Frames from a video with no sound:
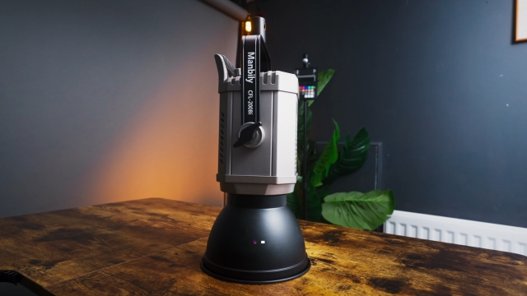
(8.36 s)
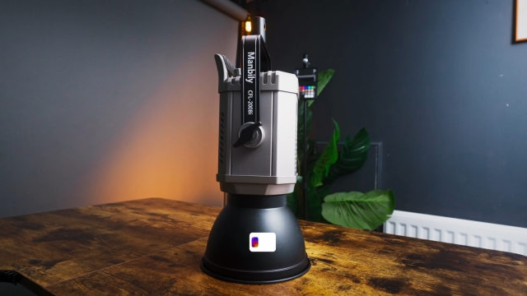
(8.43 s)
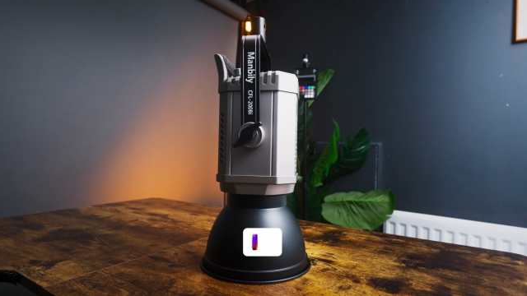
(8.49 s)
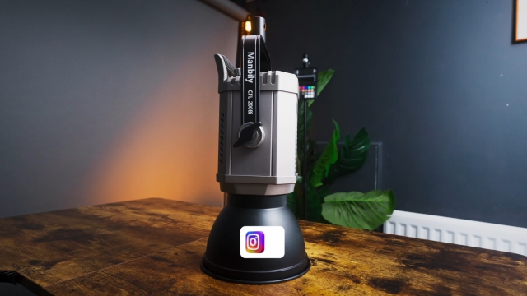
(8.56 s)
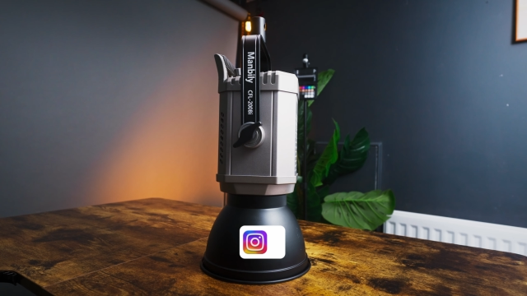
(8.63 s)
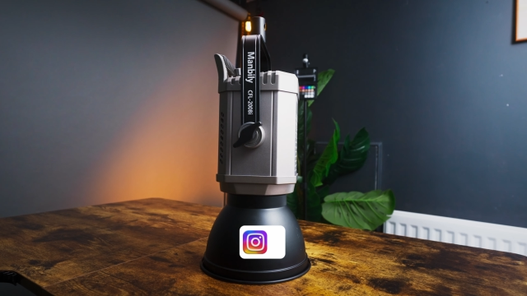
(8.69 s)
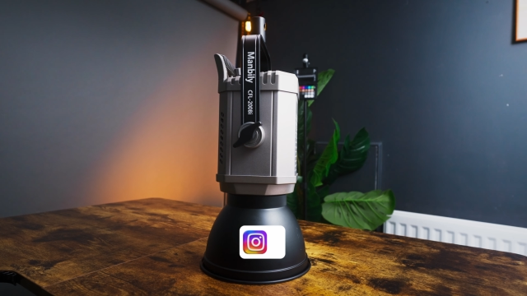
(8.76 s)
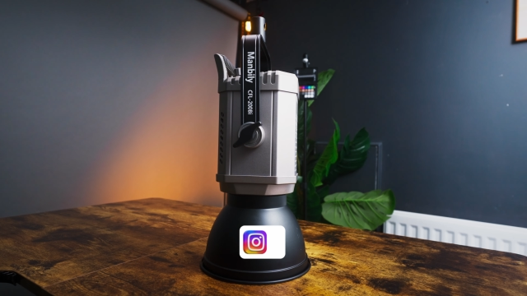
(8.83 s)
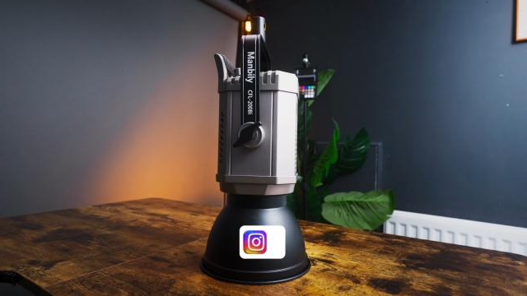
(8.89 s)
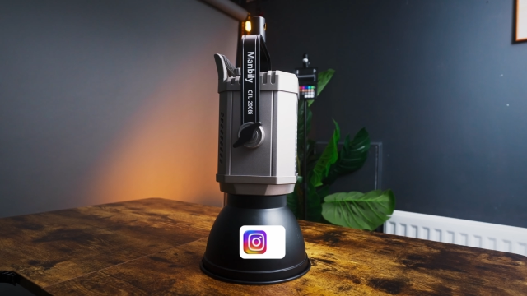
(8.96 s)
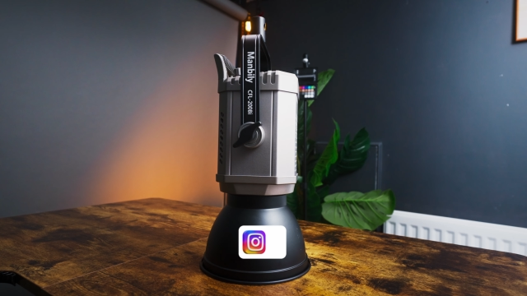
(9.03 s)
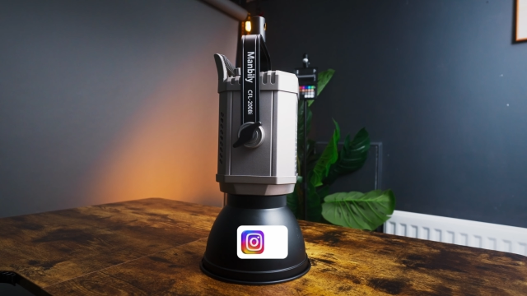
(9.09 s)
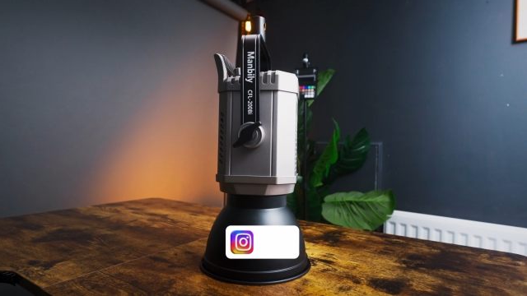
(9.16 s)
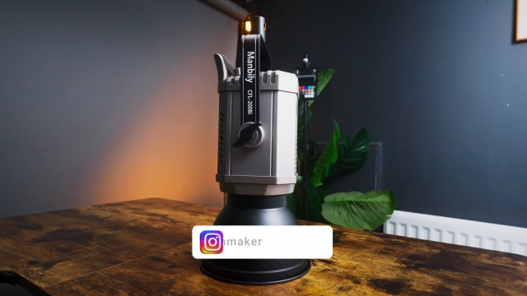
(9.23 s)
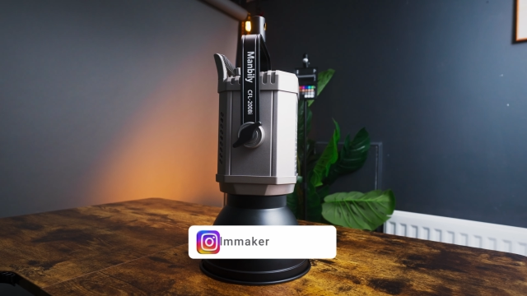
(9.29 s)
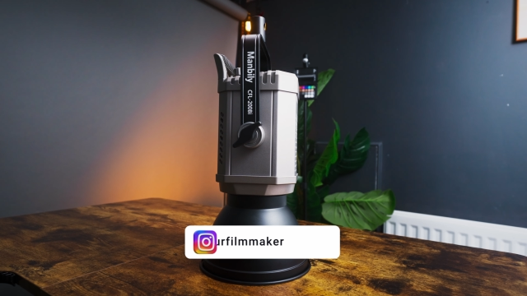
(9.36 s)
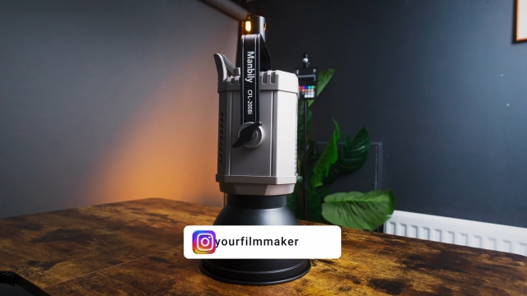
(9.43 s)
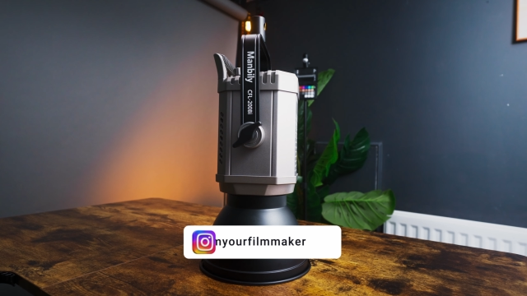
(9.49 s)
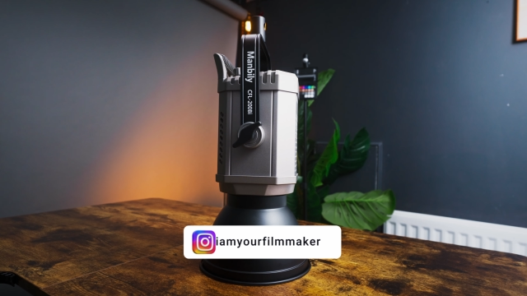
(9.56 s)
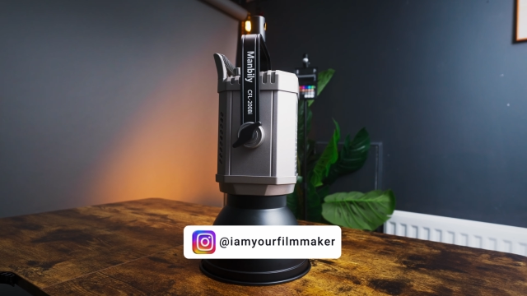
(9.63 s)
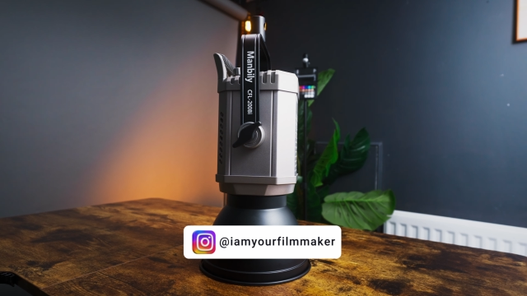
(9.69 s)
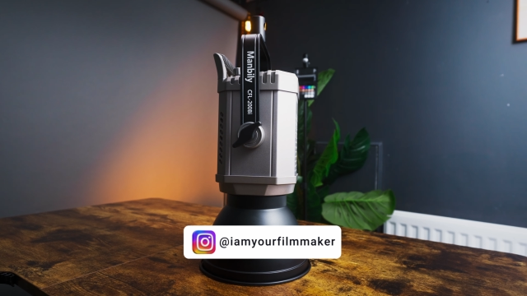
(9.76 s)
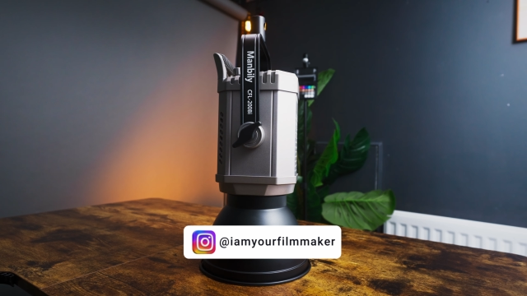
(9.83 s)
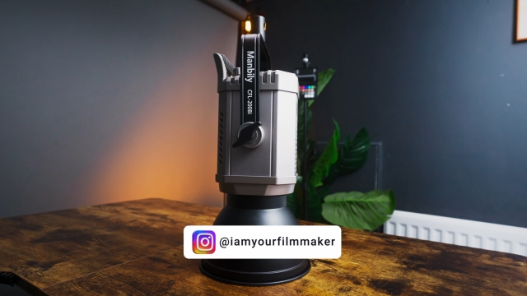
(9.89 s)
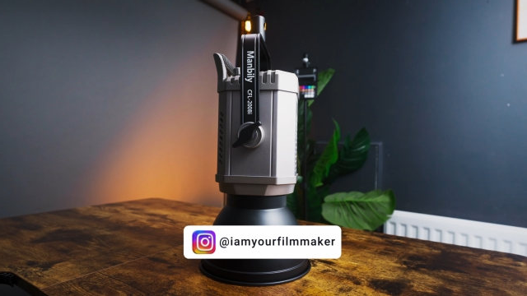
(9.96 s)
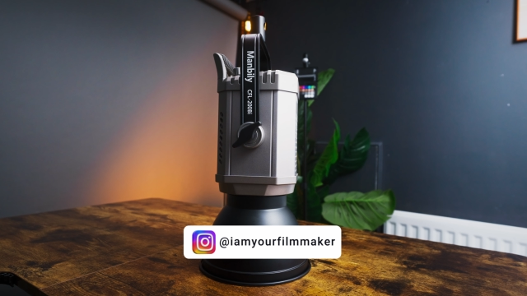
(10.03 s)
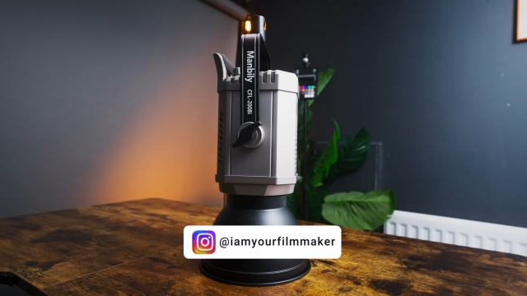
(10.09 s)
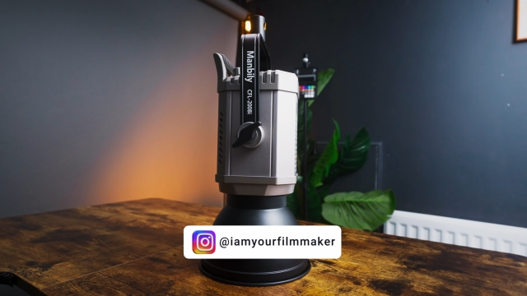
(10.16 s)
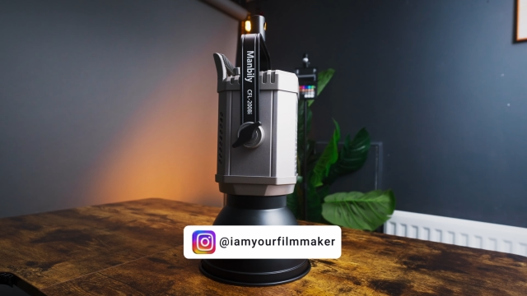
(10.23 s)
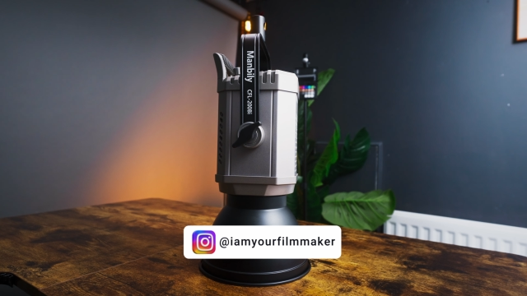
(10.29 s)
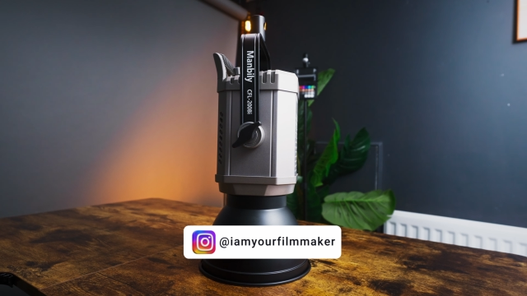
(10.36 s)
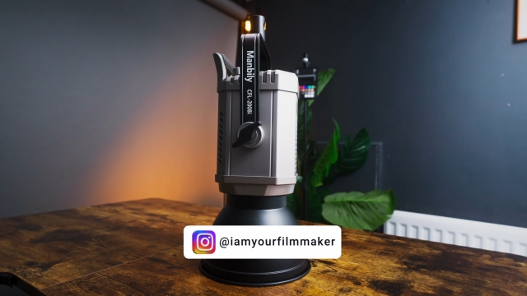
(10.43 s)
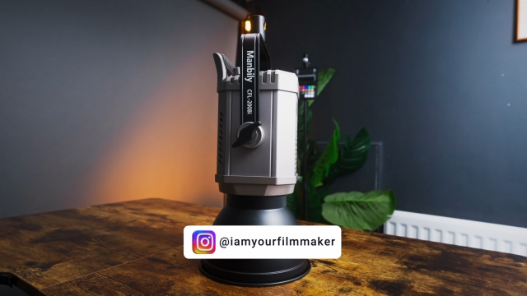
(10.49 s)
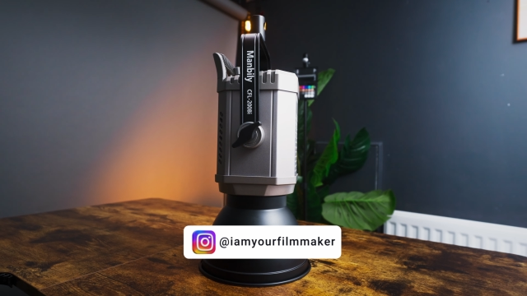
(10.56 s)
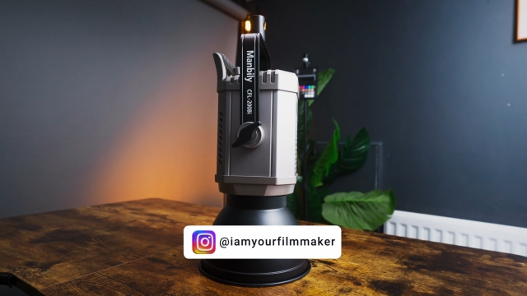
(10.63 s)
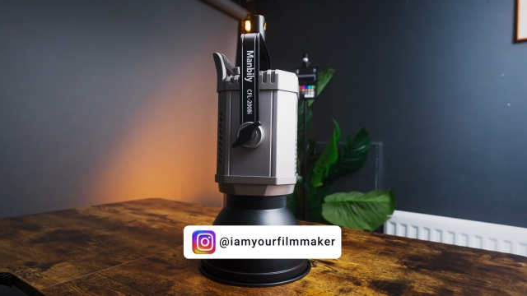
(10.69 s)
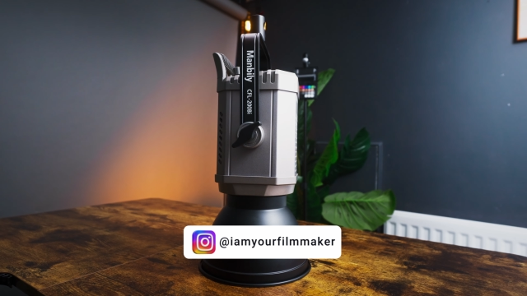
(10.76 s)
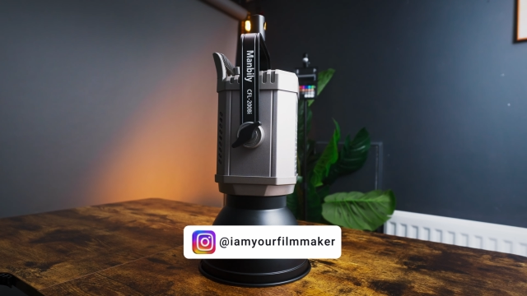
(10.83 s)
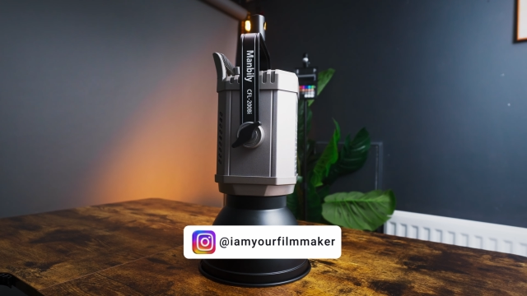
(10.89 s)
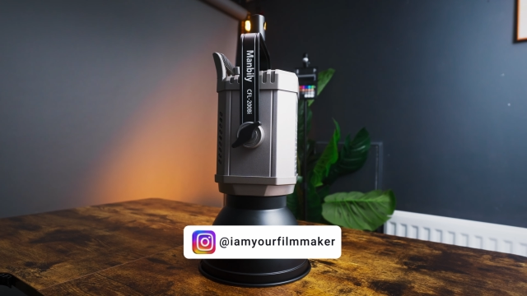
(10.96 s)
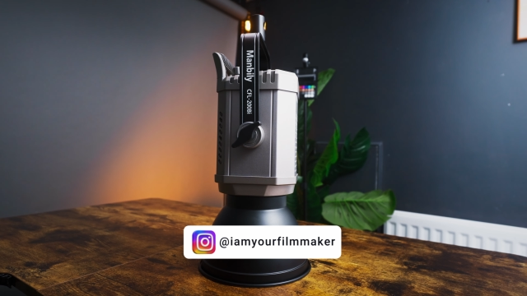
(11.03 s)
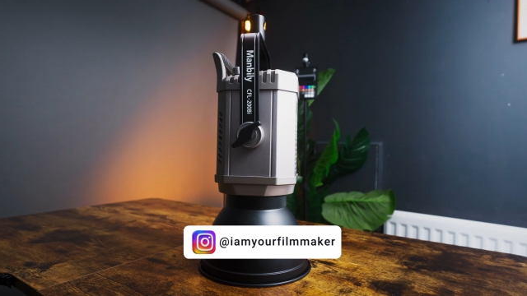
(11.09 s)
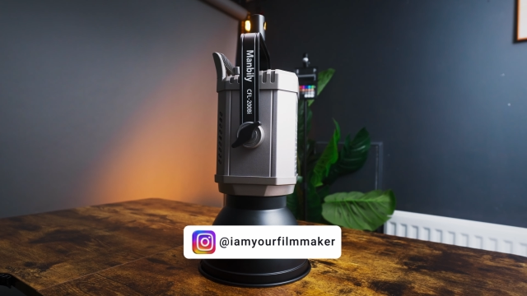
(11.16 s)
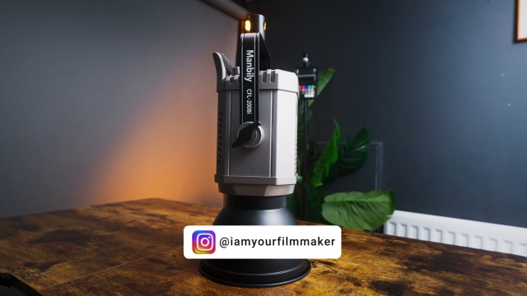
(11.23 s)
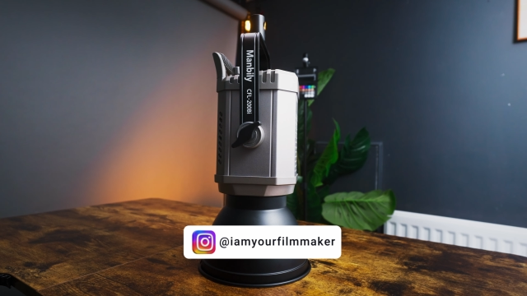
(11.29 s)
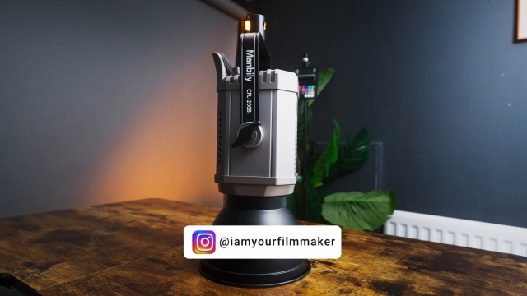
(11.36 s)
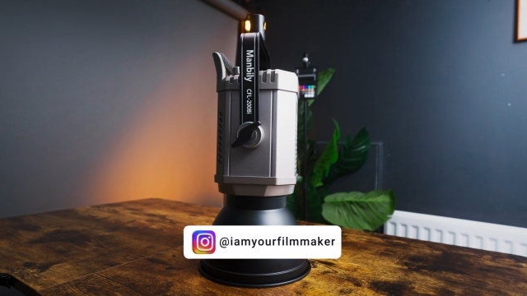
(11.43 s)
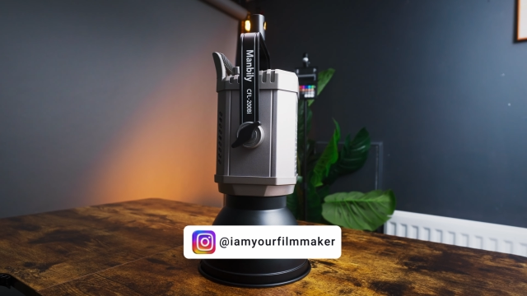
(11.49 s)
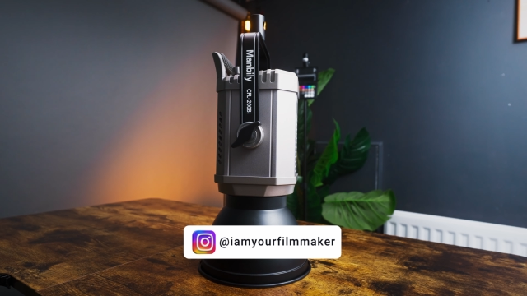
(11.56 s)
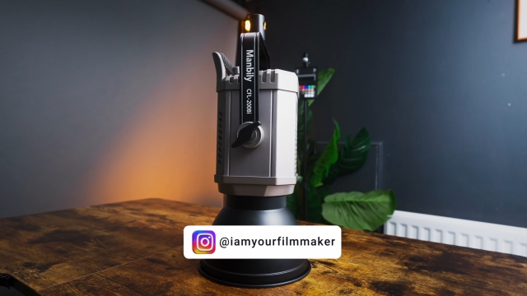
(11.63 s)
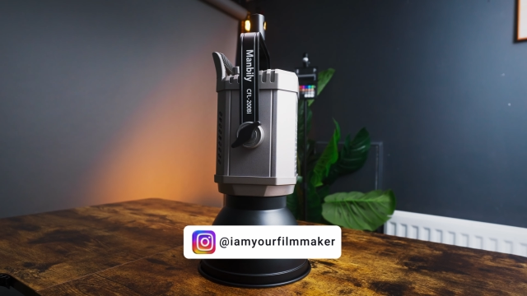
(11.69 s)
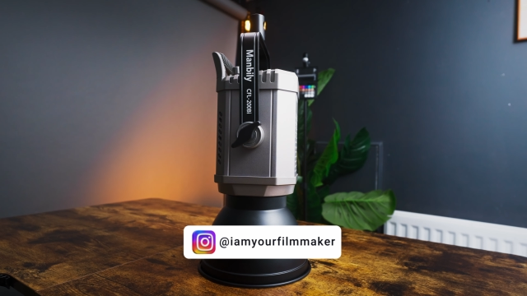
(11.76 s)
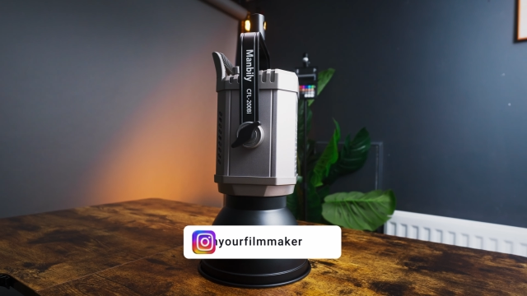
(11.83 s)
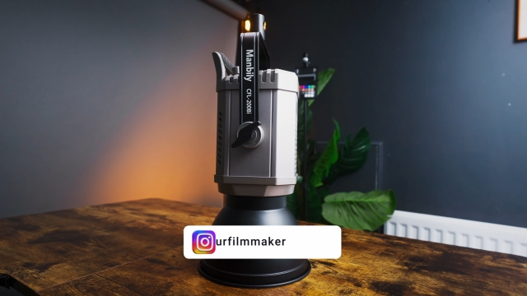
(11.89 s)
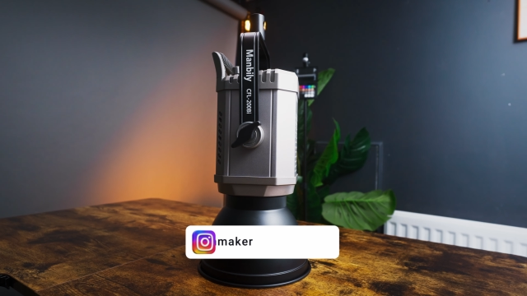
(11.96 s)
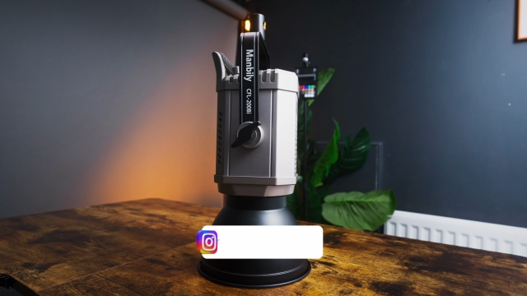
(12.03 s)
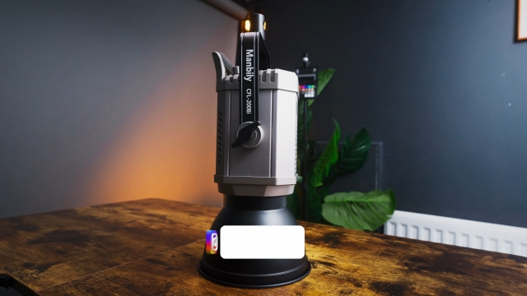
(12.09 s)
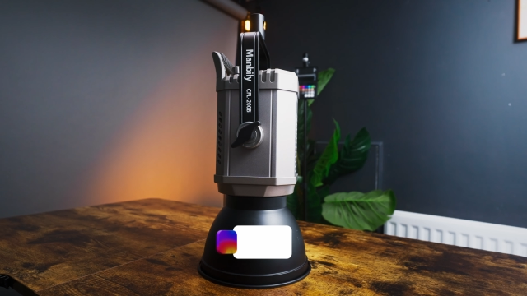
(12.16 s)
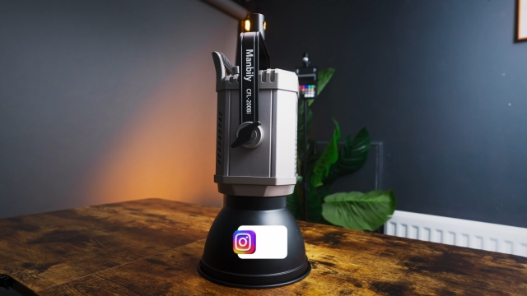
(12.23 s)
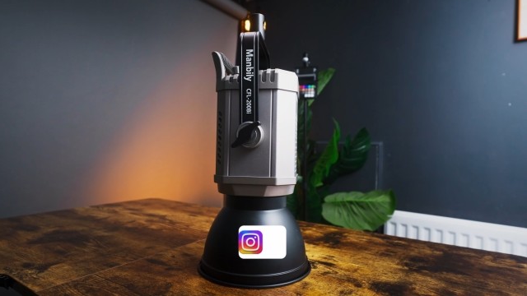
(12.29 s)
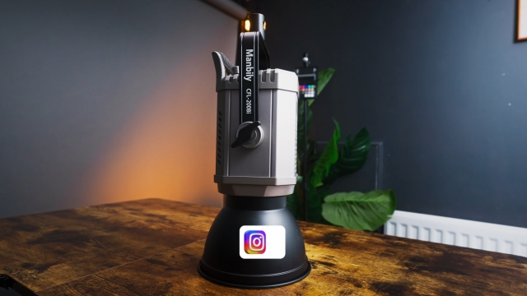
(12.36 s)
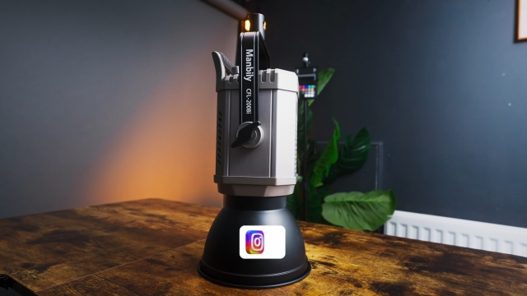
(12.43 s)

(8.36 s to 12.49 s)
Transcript: (no speaker visible)